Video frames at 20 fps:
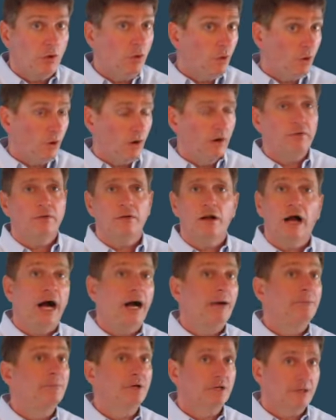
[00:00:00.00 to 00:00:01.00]
or
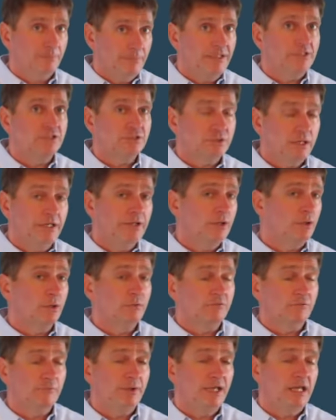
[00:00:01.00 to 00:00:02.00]
I'm going to make sure I don't
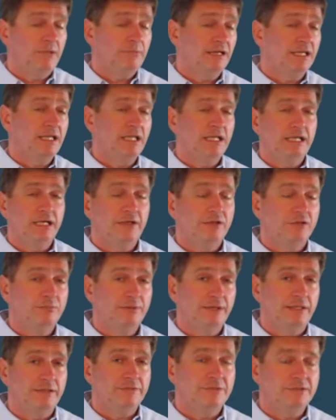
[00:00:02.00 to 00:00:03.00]
overpay by getting other
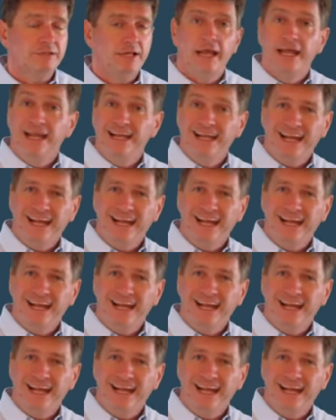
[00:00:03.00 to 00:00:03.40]
bids.